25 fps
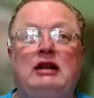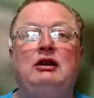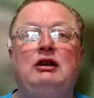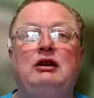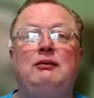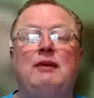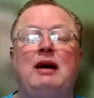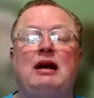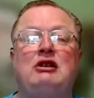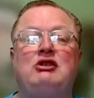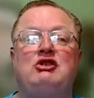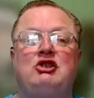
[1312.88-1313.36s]

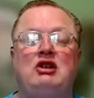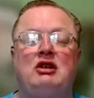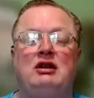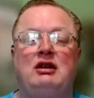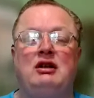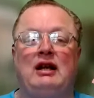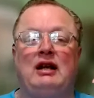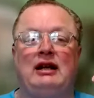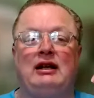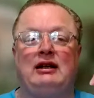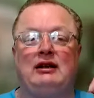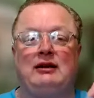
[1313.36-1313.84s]
then you
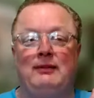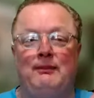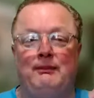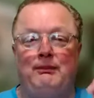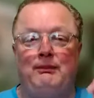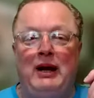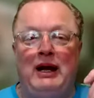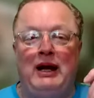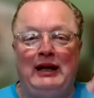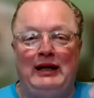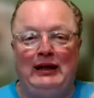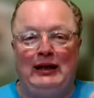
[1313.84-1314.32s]
mentioned like
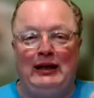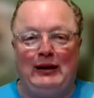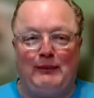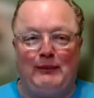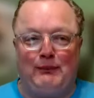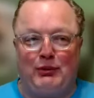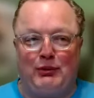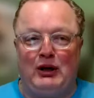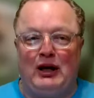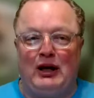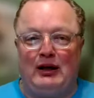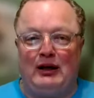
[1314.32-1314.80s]

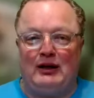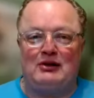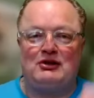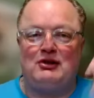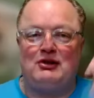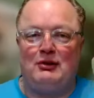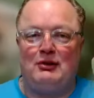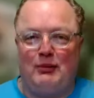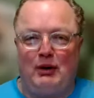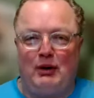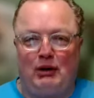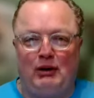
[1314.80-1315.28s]
competing
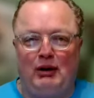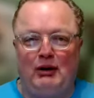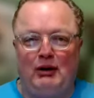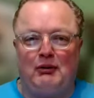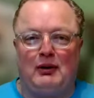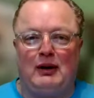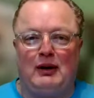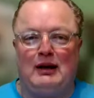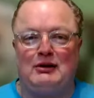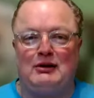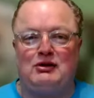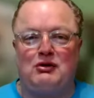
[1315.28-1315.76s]
products. So
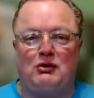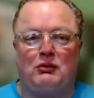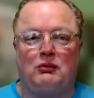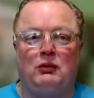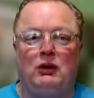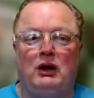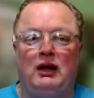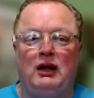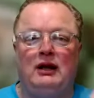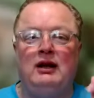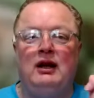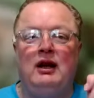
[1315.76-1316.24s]
merry-go-rounds
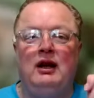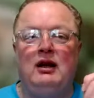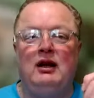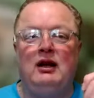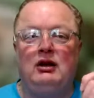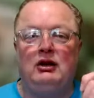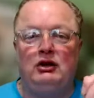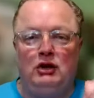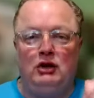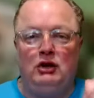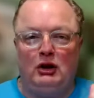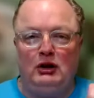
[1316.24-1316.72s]
are one.
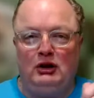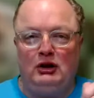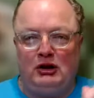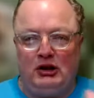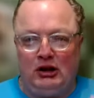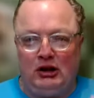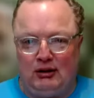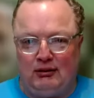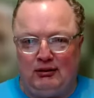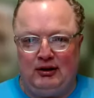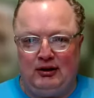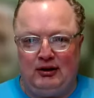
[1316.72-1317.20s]

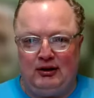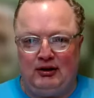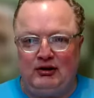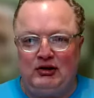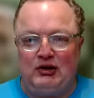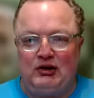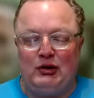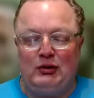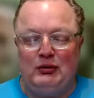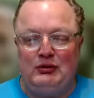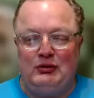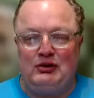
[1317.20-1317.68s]
Good call on
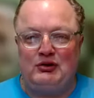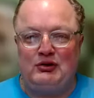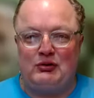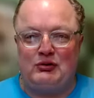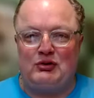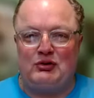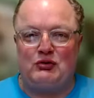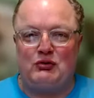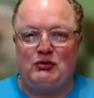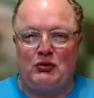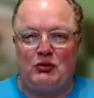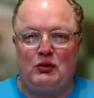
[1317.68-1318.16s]
the
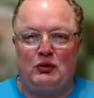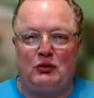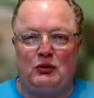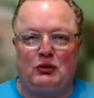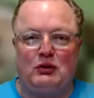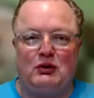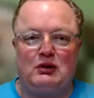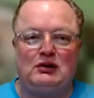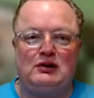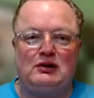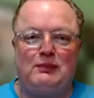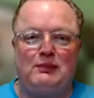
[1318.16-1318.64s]
toaster
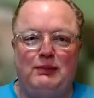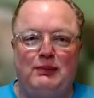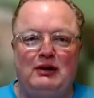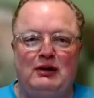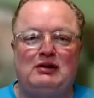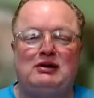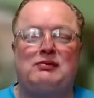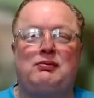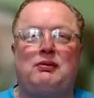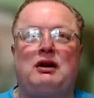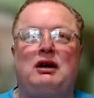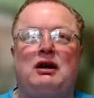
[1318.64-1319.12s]
strudel because
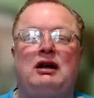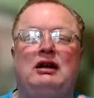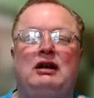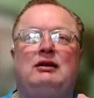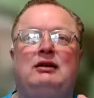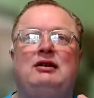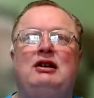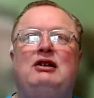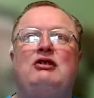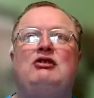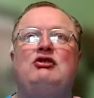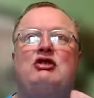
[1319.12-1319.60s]

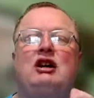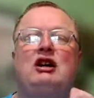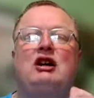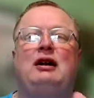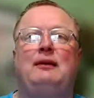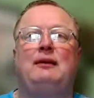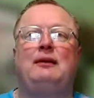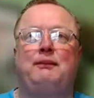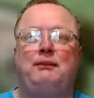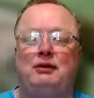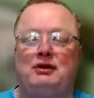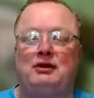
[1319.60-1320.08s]
Pillsbury did
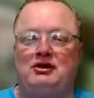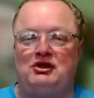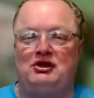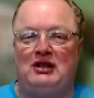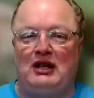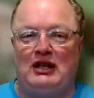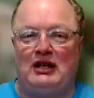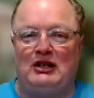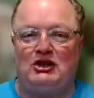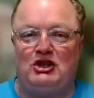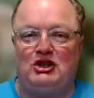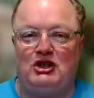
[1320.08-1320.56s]
try to
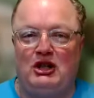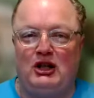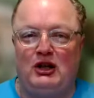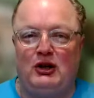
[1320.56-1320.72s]
push that